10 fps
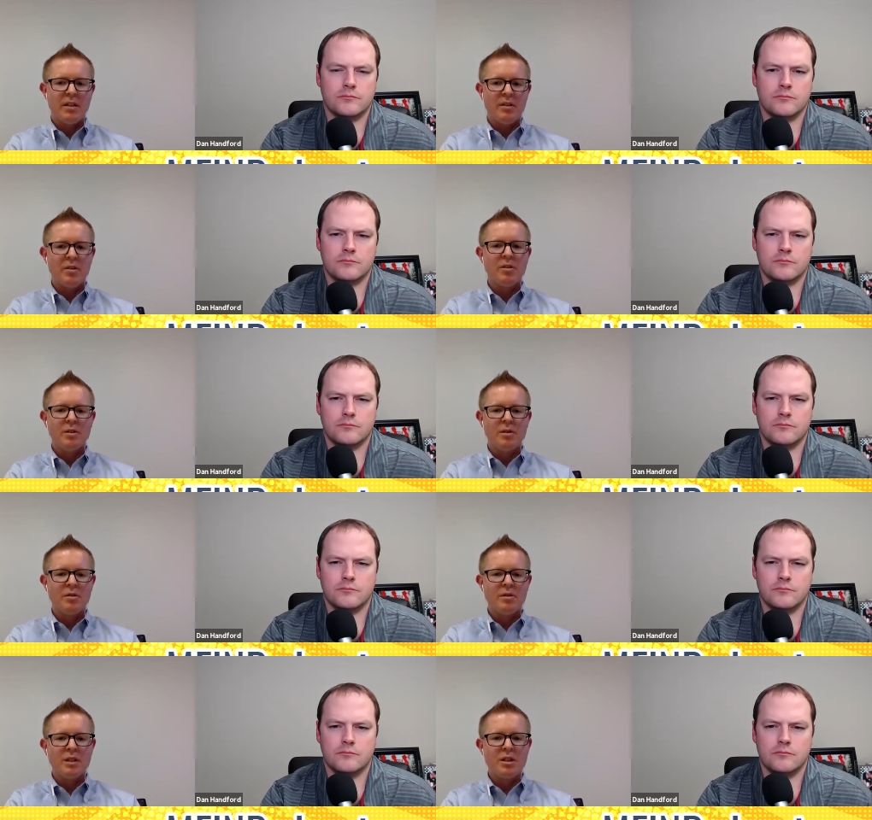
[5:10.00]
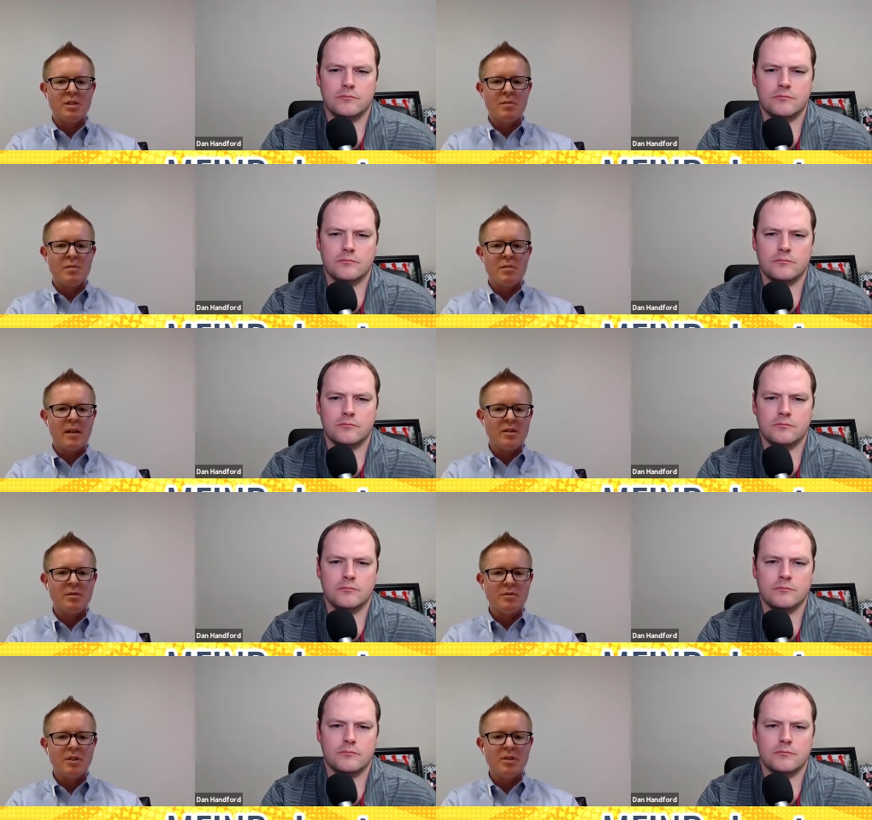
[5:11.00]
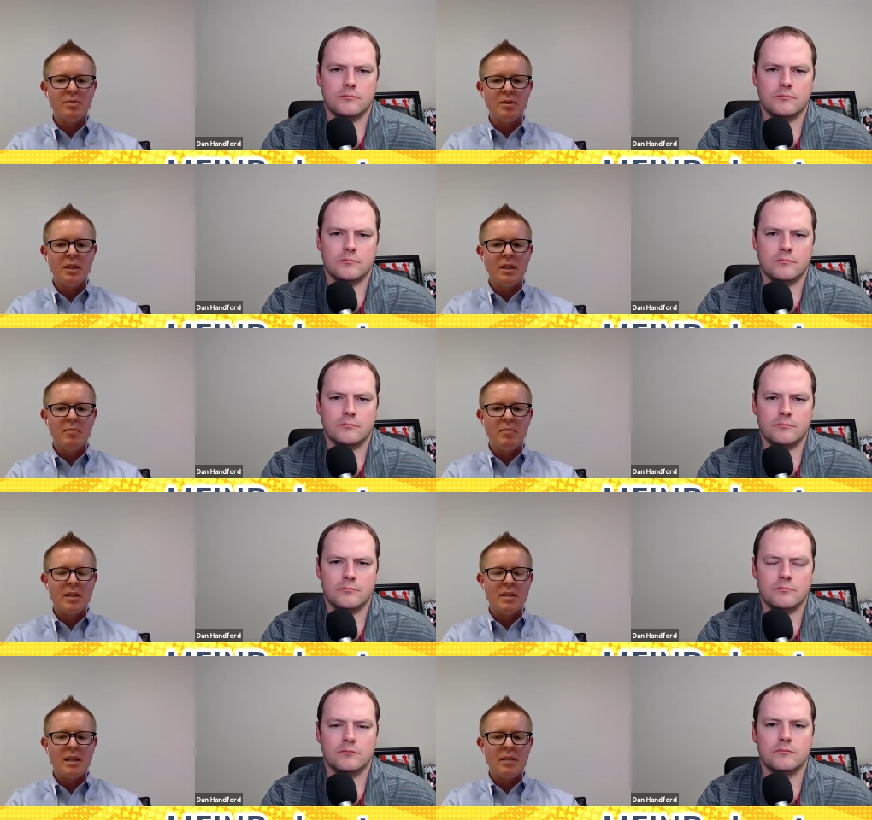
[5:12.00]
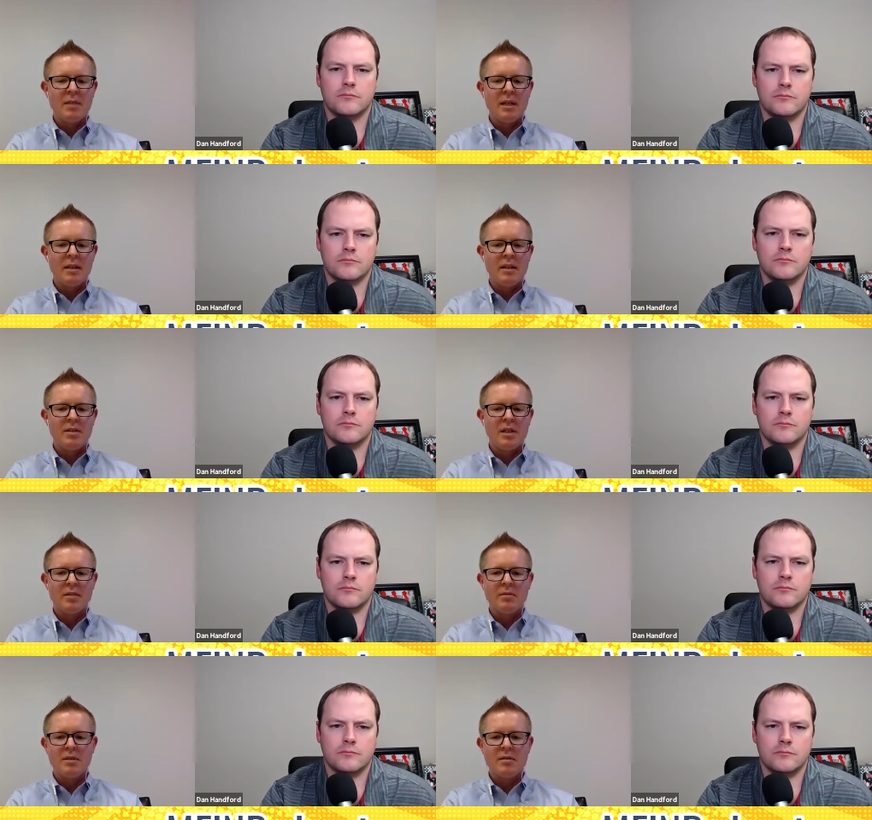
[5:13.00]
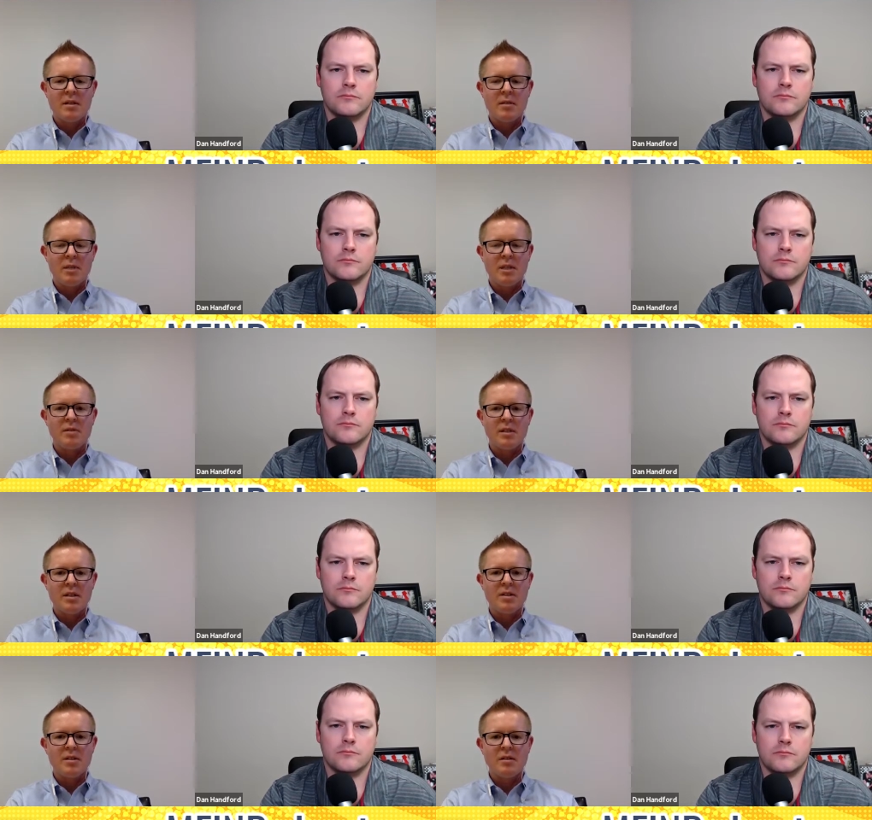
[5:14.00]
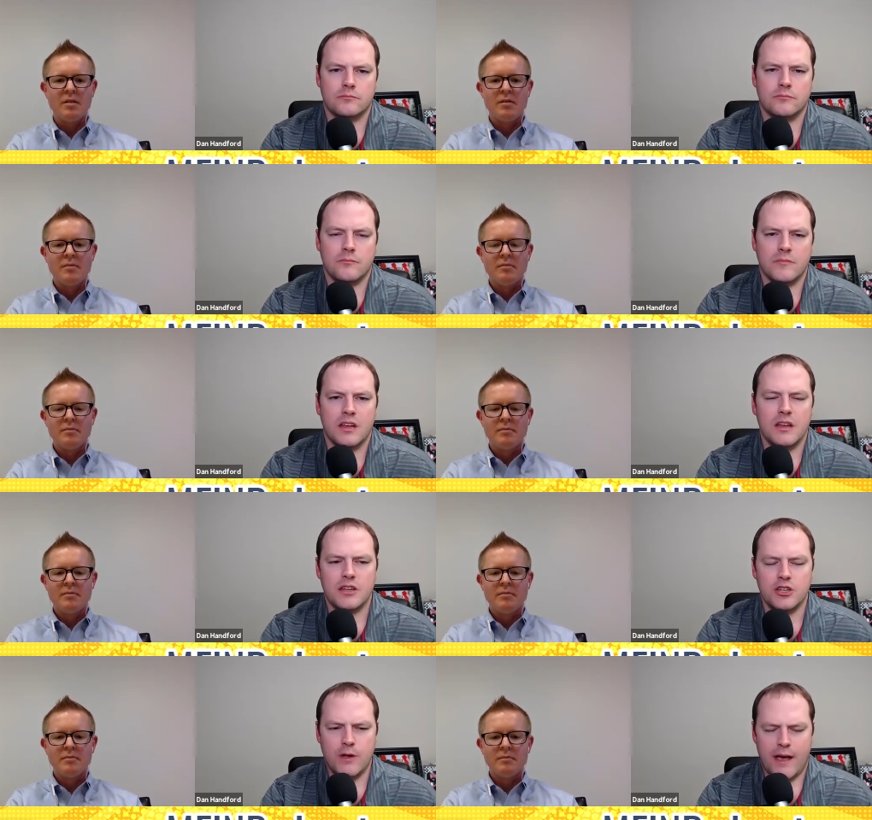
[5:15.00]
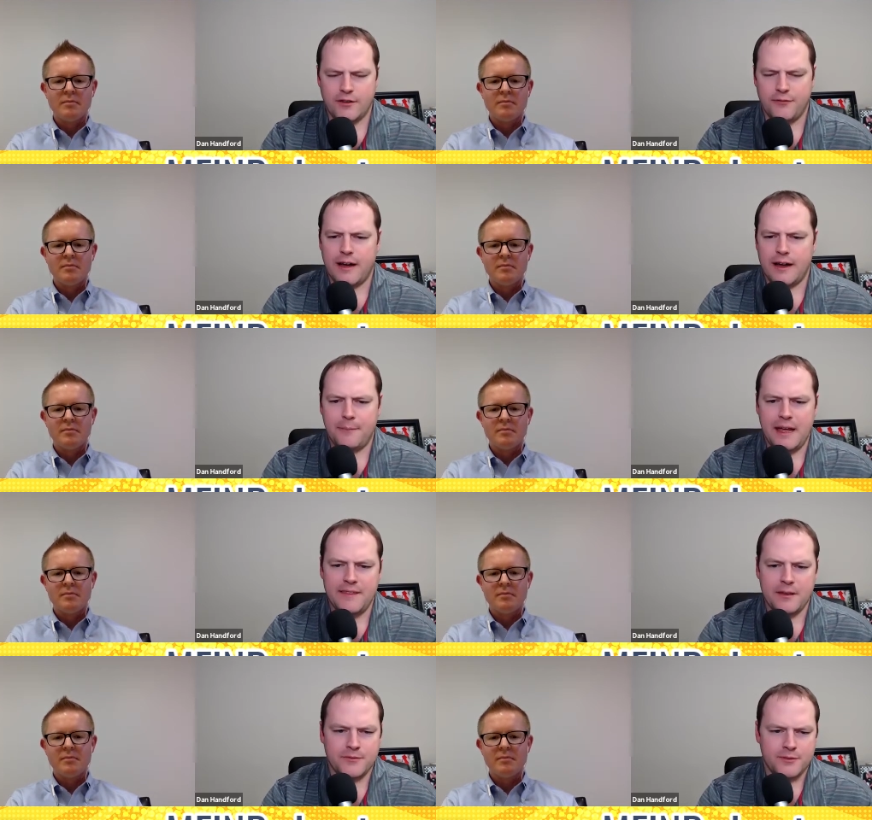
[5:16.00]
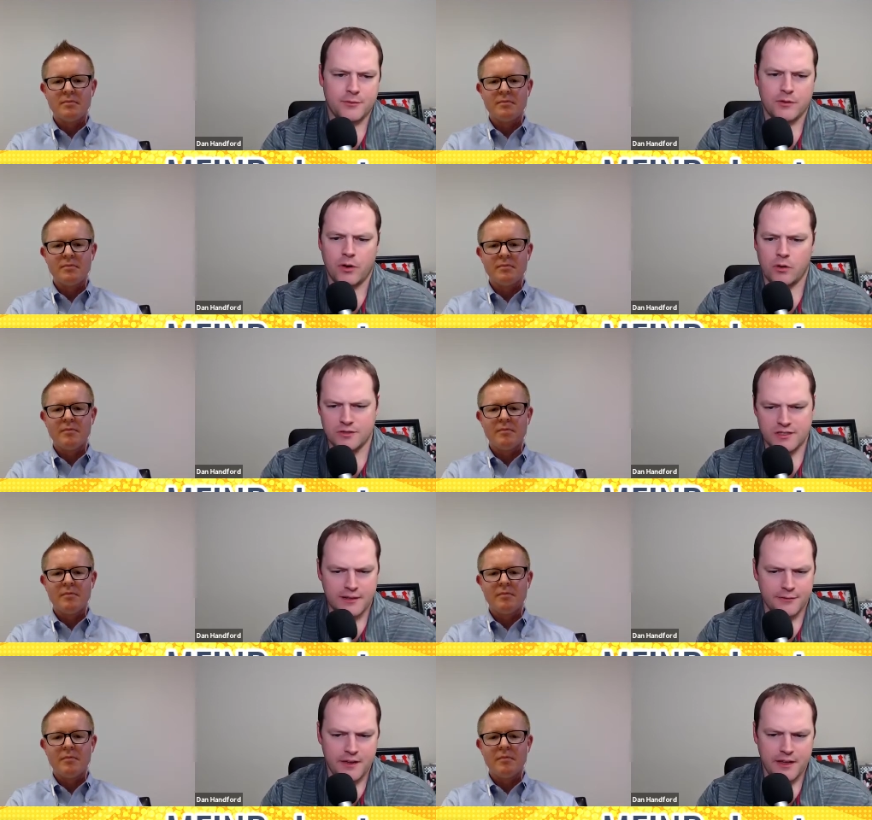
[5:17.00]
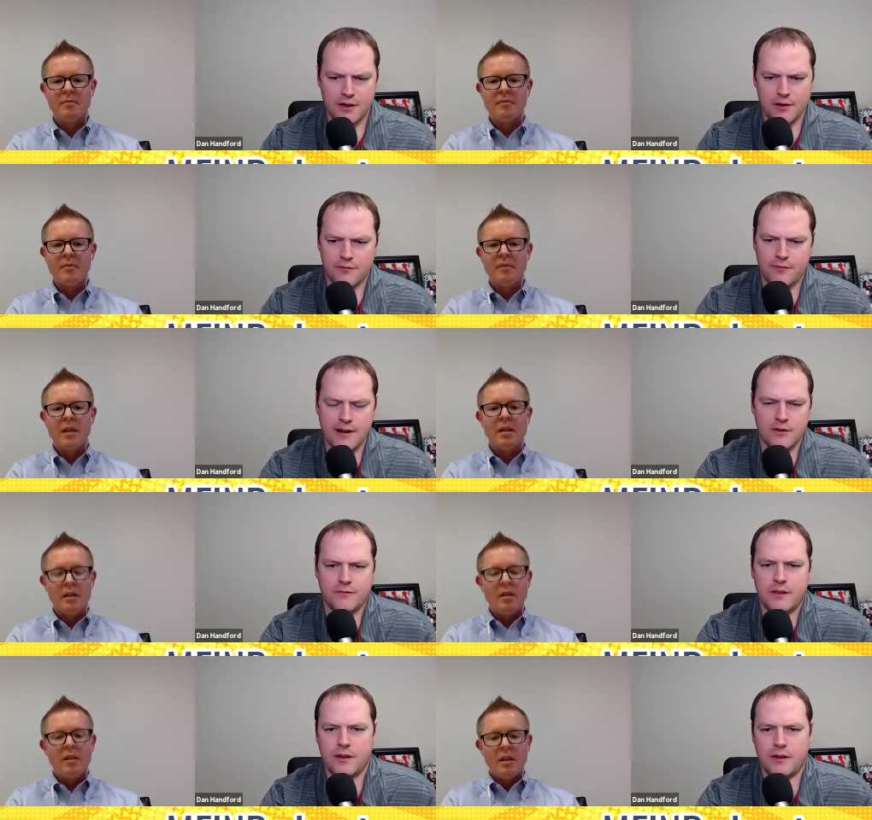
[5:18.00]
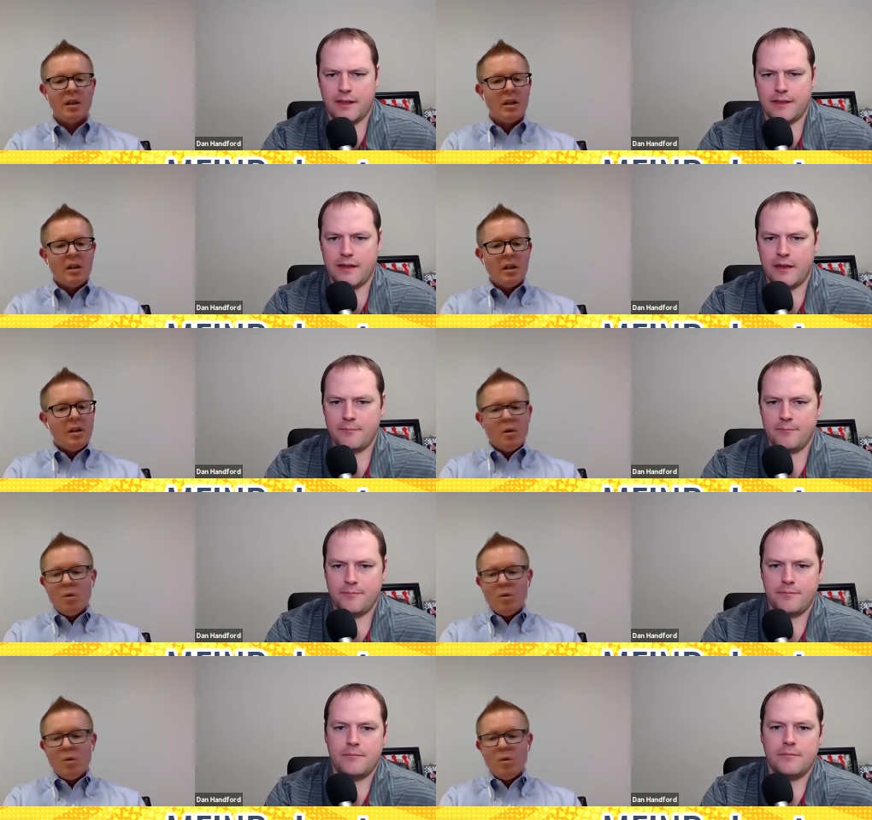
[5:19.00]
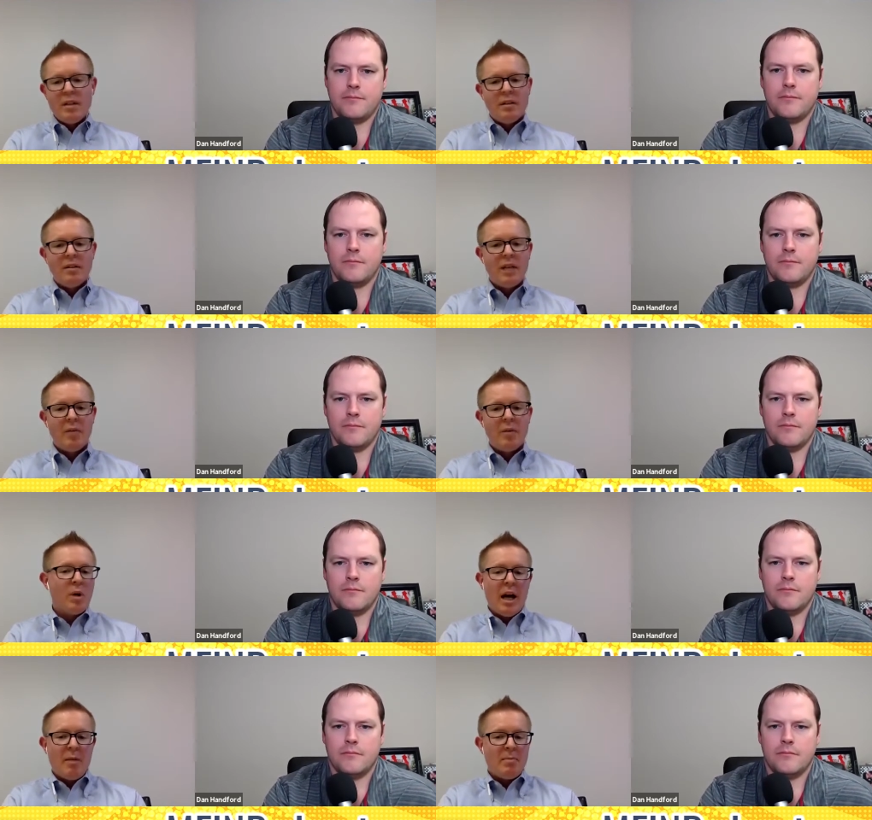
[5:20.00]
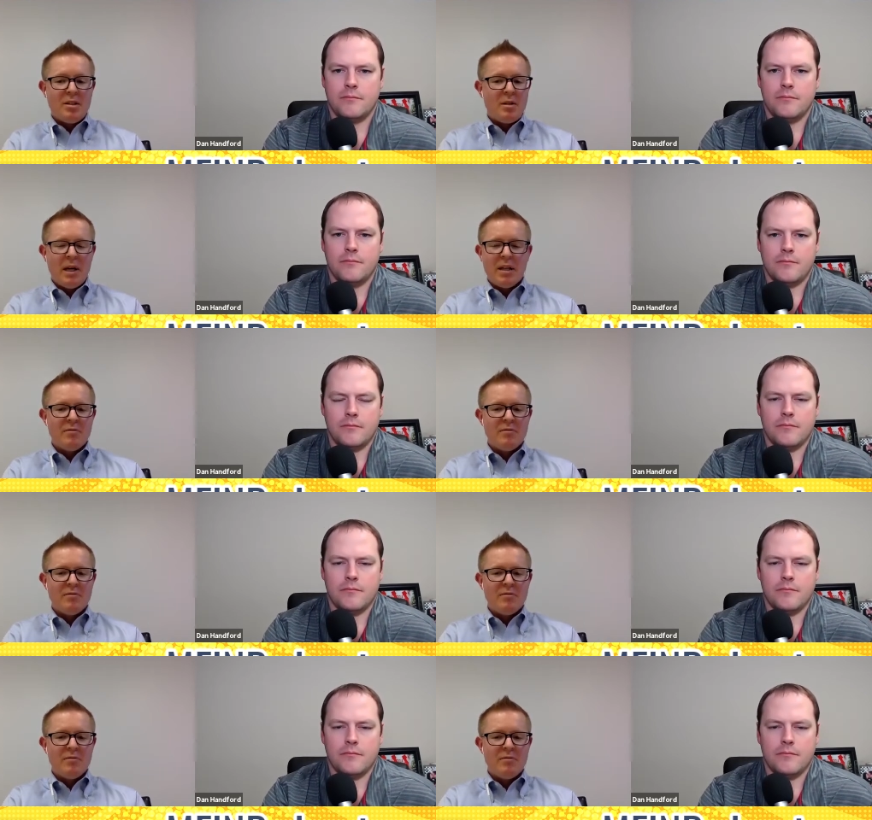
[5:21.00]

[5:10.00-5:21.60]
Speaker 1: thorough due diligence package to review by the time that contract was uh, brought to our attention
Speaker 2: did you have to find, pay them some sort of wholesale fee or finder's fee or anything like that?
Speaker 1: We did. Yeah, we were happy to pay them